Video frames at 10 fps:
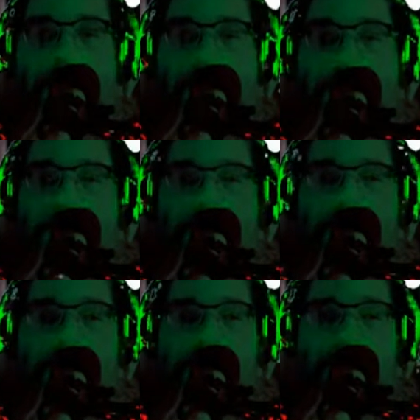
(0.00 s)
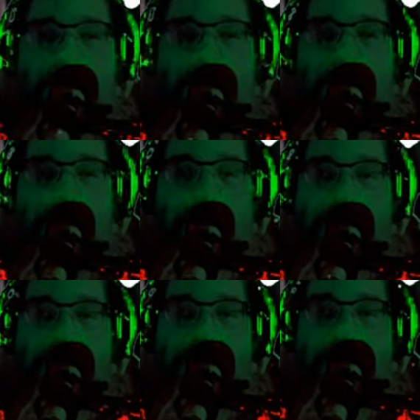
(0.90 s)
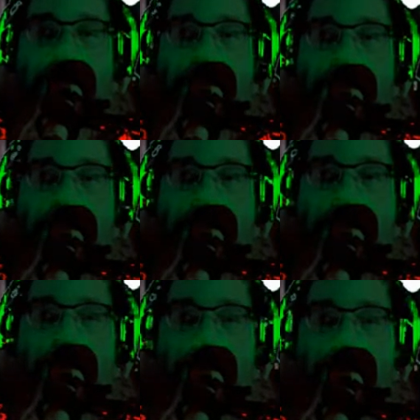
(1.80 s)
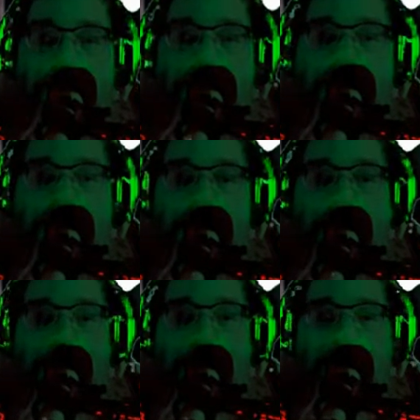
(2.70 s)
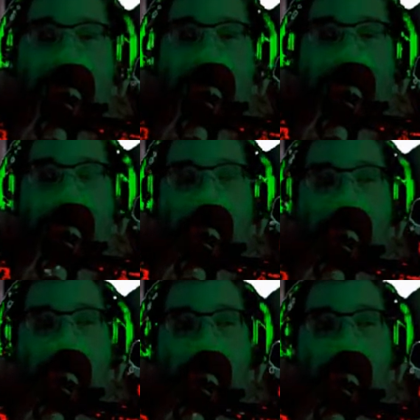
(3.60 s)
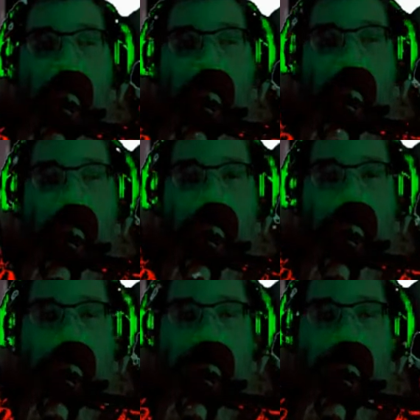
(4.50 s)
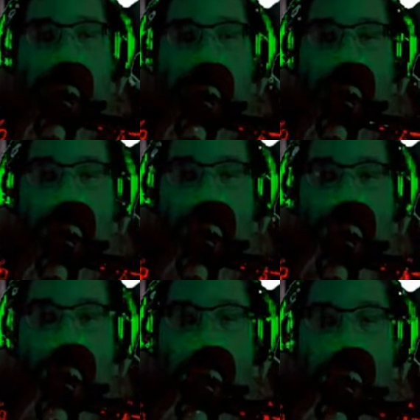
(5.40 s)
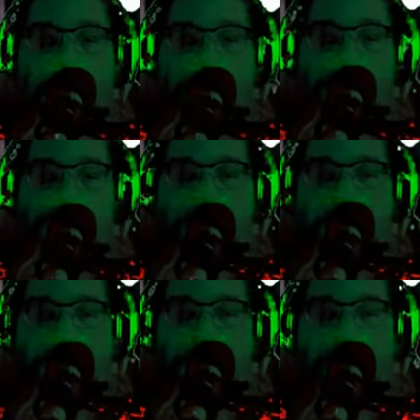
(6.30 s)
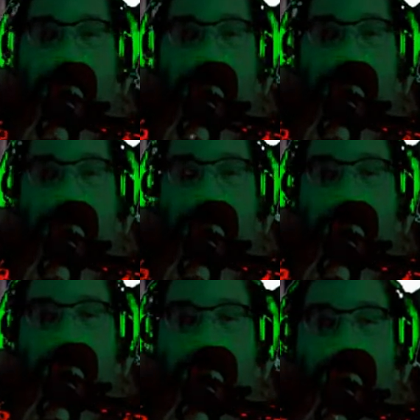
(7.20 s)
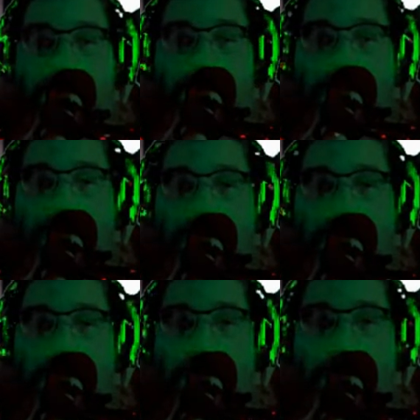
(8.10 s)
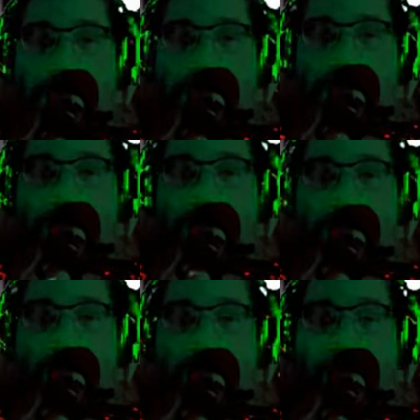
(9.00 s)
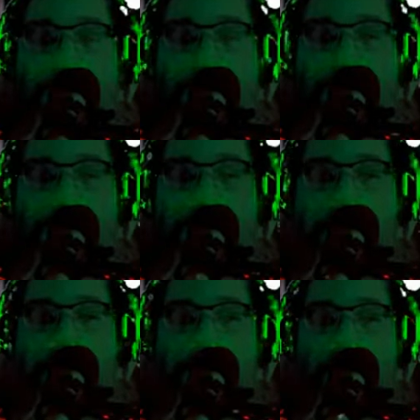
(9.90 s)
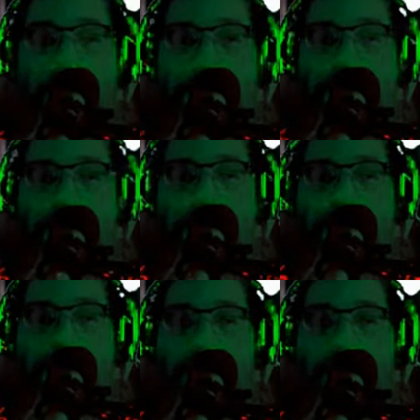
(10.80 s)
So this is okay. This is I don't know if they're still live right now, but this is Revenge of the Sis, episode 486 question.